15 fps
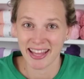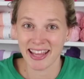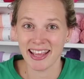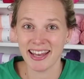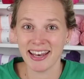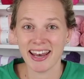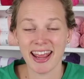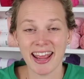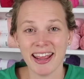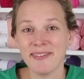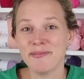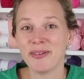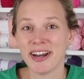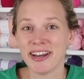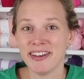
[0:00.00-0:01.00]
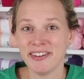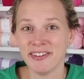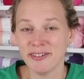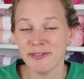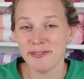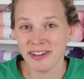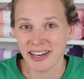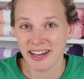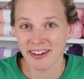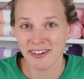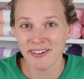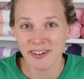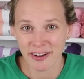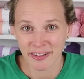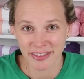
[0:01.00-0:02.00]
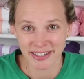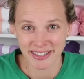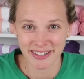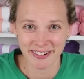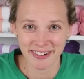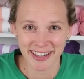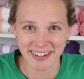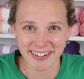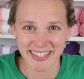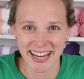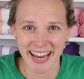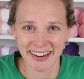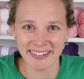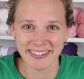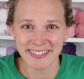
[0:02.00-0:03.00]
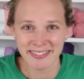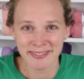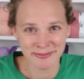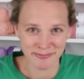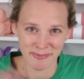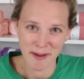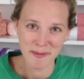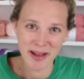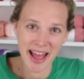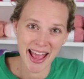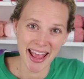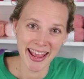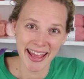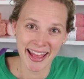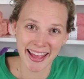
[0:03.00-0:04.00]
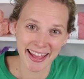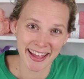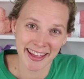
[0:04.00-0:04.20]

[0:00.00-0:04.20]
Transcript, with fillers: in a brand new video on the Sugaridoo channel. Bye bye!